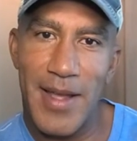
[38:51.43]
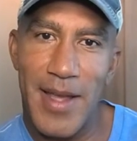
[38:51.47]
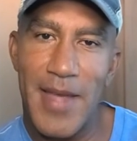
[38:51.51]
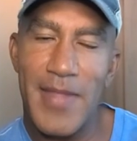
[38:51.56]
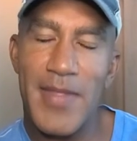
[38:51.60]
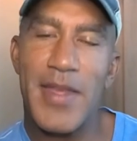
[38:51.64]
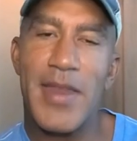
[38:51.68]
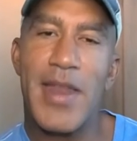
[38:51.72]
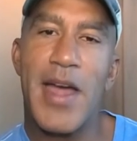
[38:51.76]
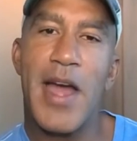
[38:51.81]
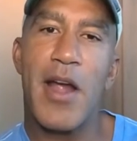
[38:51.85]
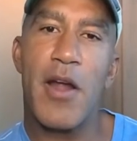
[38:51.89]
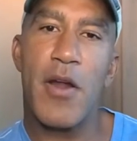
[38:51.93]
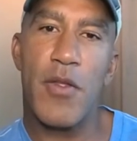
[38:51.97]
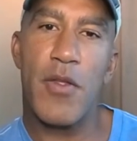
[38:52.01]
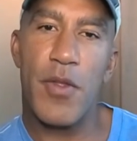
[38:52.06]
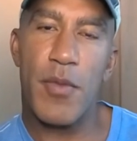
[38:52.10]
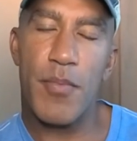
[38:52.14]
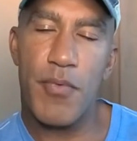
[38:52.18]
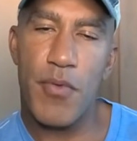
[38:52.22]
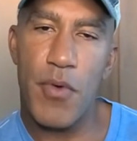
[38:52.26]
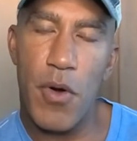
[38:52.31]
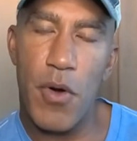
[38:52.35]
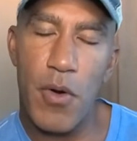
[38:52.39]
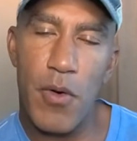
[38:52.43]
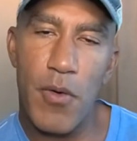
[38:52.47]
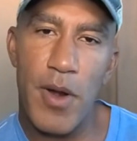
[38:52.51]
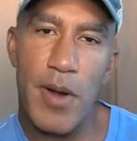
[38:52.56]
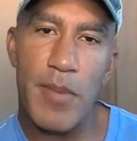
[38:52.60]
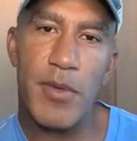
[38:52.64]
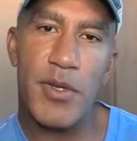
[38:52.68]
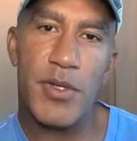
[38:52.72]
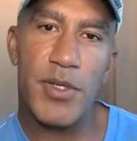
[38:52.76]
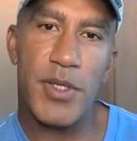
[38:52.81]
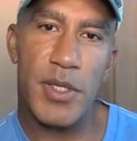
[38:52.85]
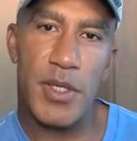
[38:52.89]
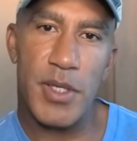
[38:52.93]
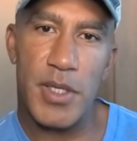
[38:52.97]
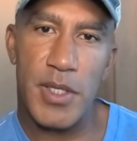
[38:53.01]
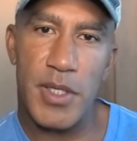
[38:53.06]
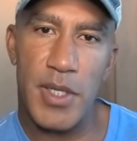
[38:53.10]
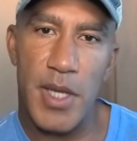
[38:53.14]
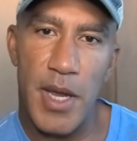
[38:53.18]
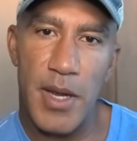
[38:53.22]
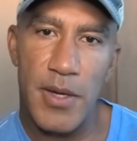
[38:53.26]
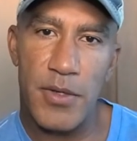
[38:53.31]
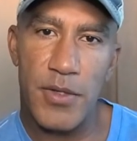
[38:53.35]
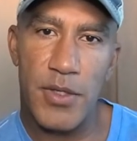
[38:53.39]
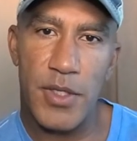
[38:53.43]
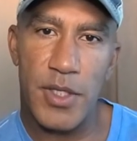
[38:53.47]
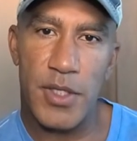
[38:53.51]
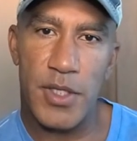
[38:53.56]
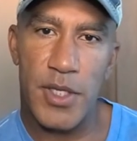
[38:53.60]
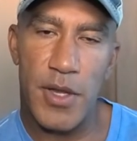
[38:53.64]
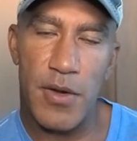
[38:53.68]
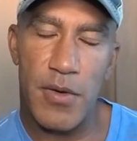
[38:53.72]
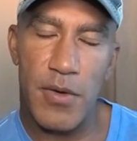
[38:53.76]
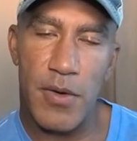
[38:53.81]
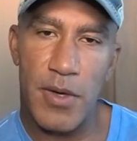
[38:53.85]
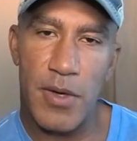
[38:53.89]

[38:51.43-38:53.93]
And then hire the programmers and designers, et